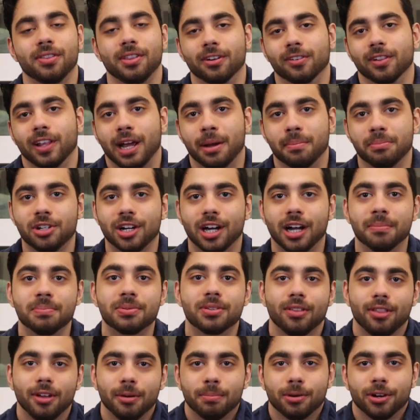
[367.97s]
They're lamb chops.
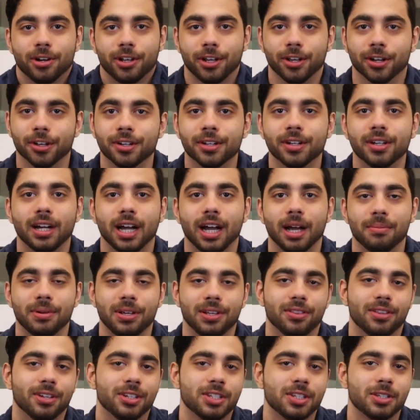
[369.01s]
They're pretty good. I
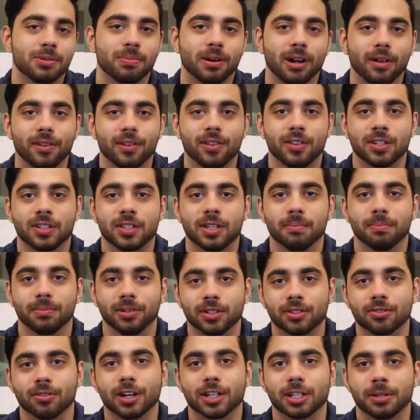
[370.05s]
mean, this is probably the
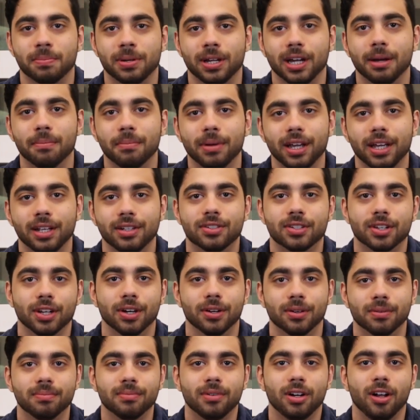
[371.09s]
simplest recipe I made,
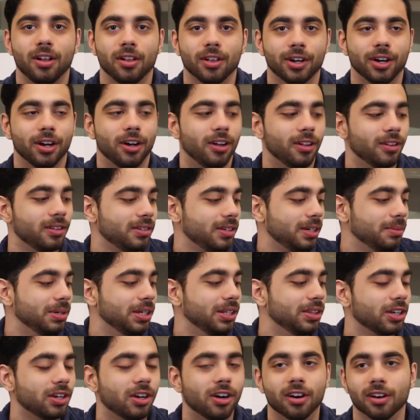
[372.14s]
so all in all, I
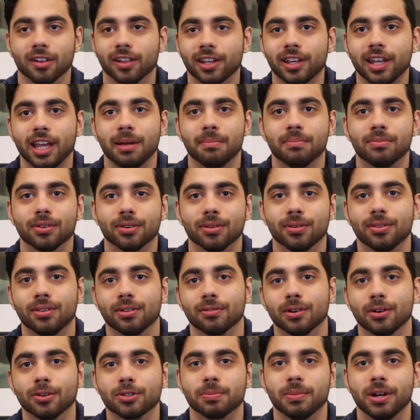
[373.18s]
mean, the garlic came through, the
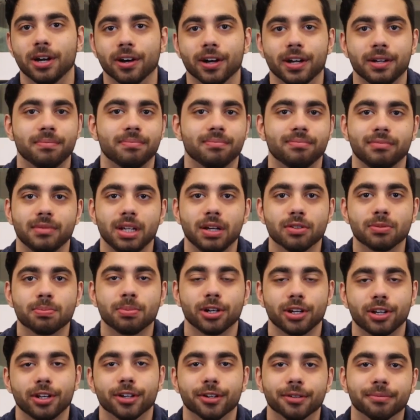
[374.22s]
rosemary, it was
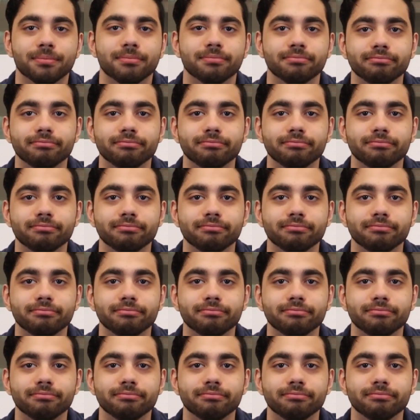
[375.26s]
pretty good.